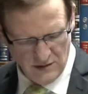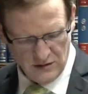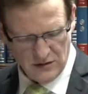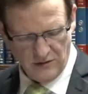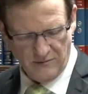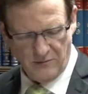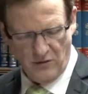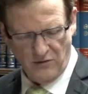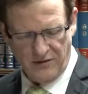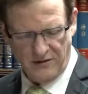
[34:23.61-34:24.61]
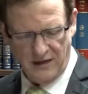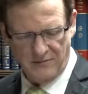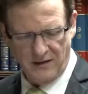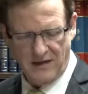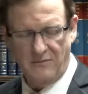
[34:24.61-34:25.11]
So the both are not
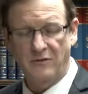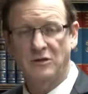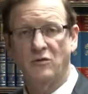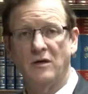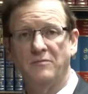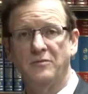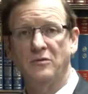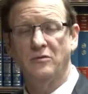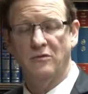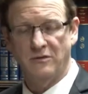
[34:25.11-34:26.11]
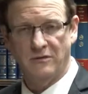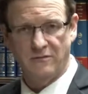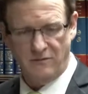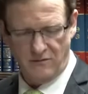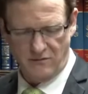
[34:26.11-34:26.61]
become ritually impure
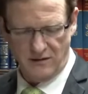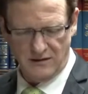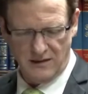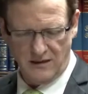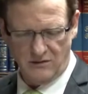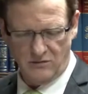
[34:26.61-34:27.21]
when he's a